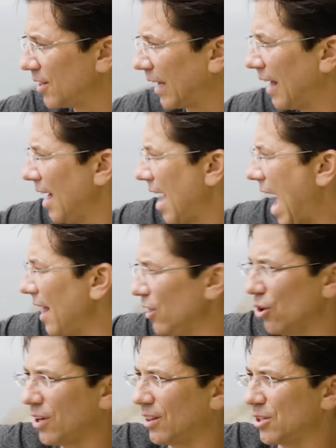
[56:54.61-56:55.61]
Like, I
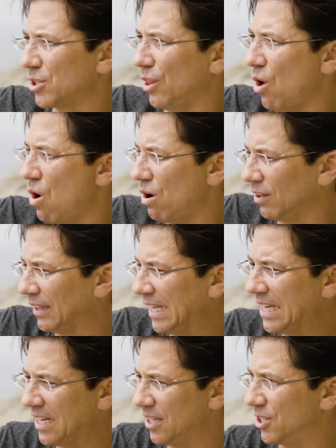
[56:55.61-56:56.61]
look at this long
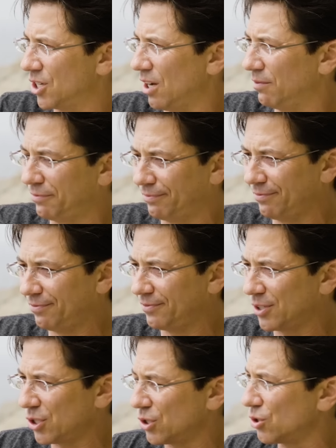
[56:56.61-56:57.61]
lineage of
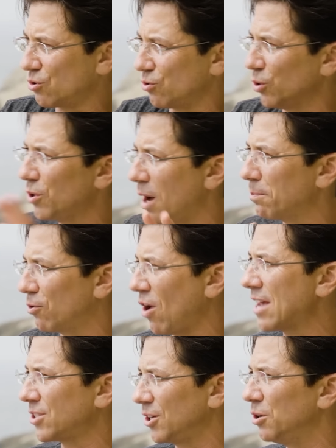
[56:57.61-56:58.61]
screwed up
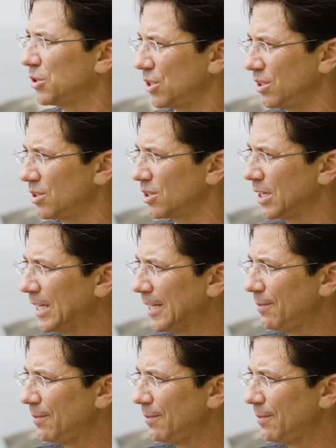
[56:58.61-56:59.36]
Graziosis,